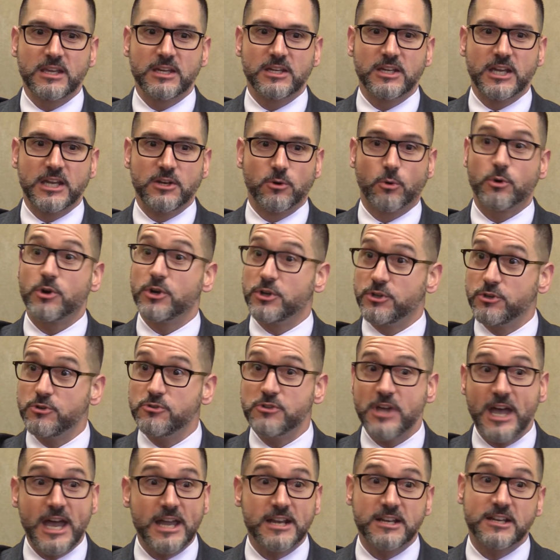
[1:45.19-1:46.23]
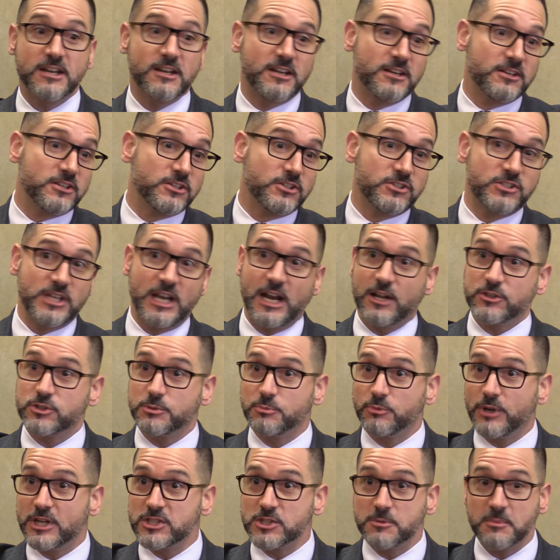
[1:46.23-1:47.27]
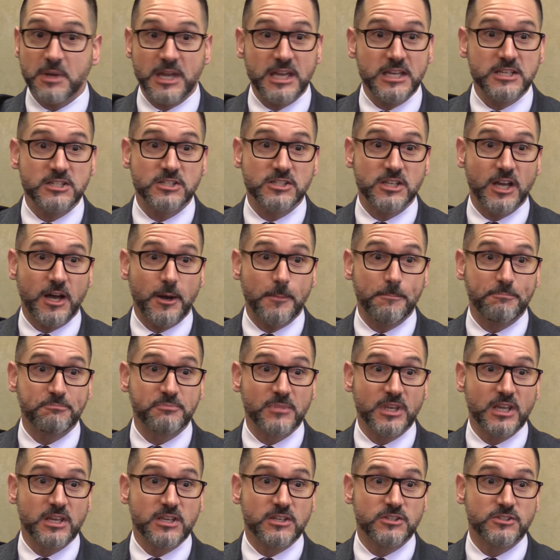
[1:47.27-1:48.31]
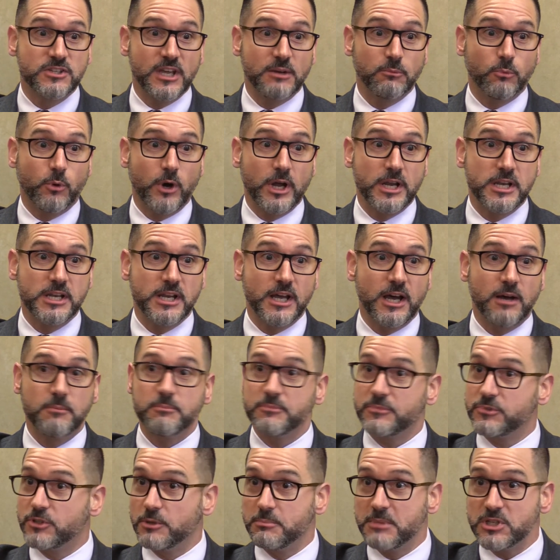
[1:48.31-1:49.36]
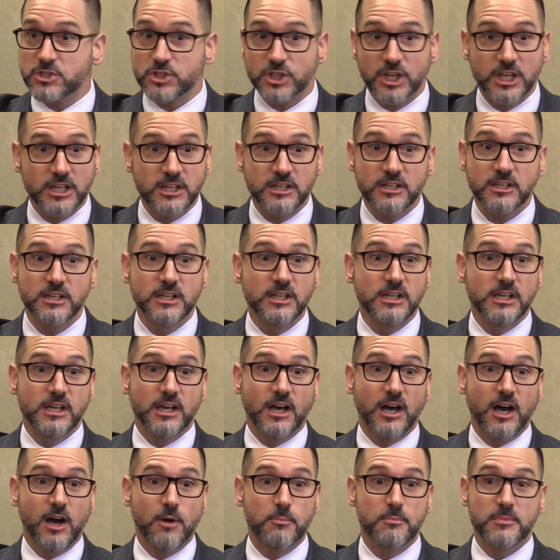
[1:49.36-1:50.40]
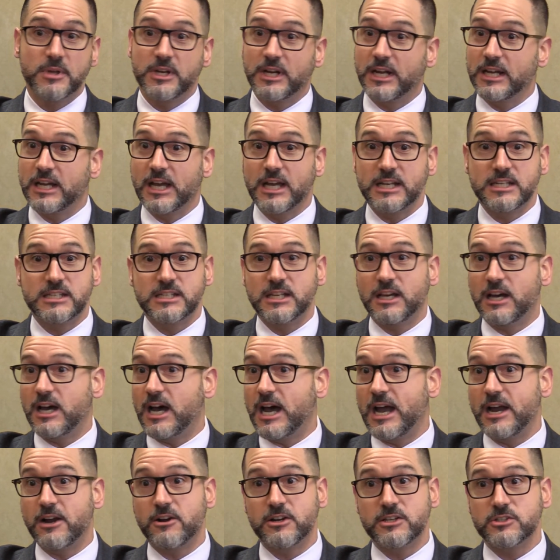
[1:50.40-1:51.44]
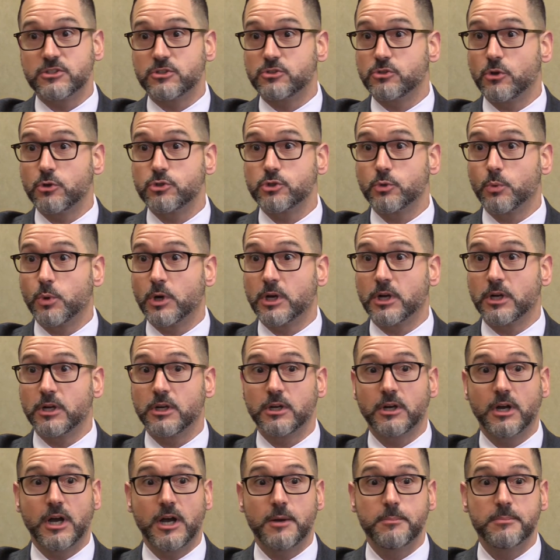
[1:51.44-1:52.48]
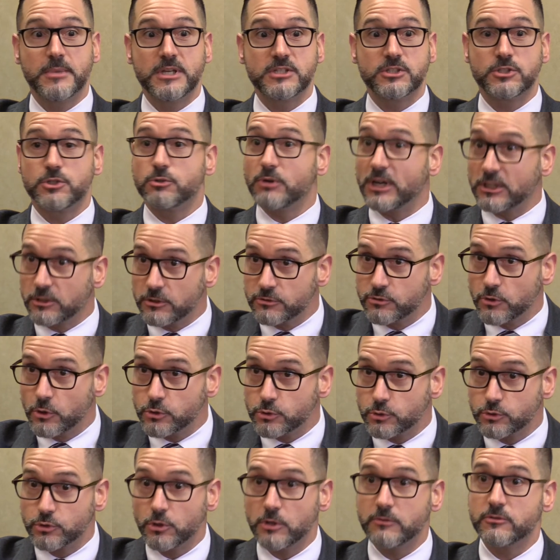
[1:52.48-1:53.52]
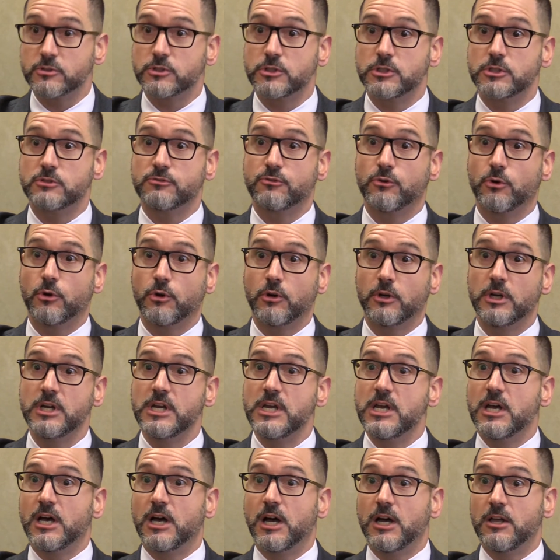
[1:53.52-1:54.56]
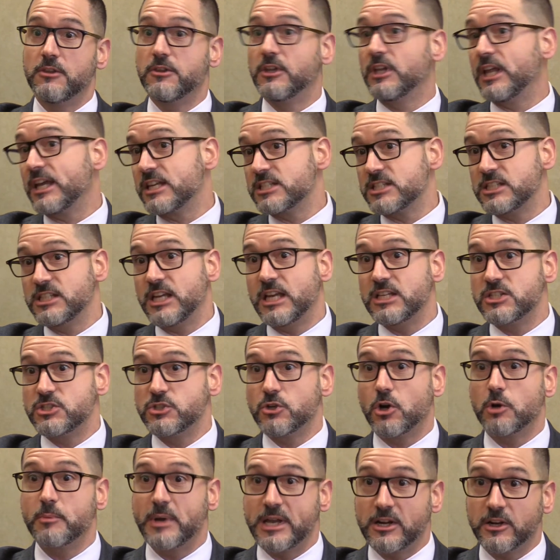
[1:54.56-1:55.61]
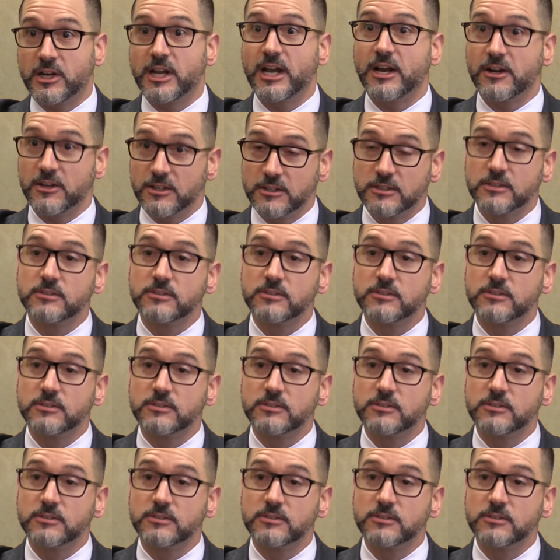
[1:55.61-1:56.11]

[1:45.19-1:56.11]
in order to do that, sent out some resumes. Sent one to Michigan, and I got hired as a social worker, as a director of social services for the Legacy HCR Manor Care,